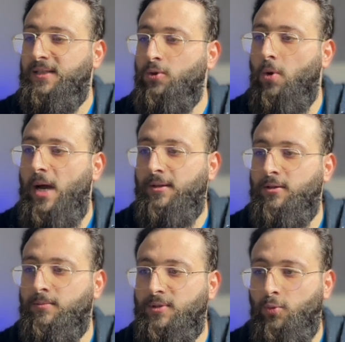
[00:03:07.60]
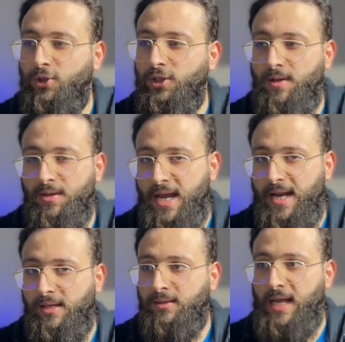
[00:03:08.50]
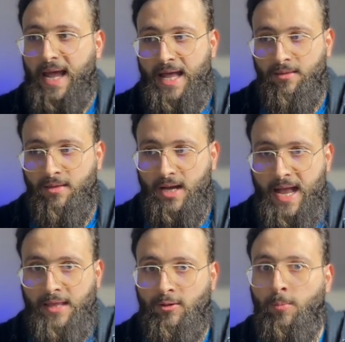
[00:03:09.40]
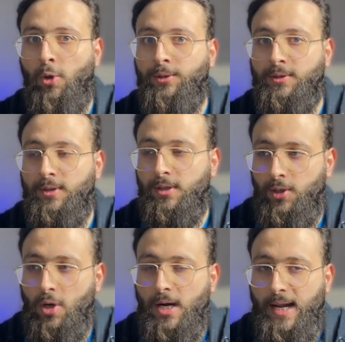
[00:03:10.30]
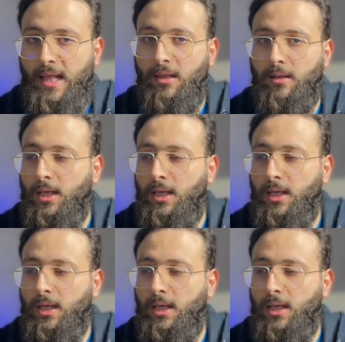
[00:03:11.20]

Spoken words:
2 items, which is the tenant and the endpoint URL.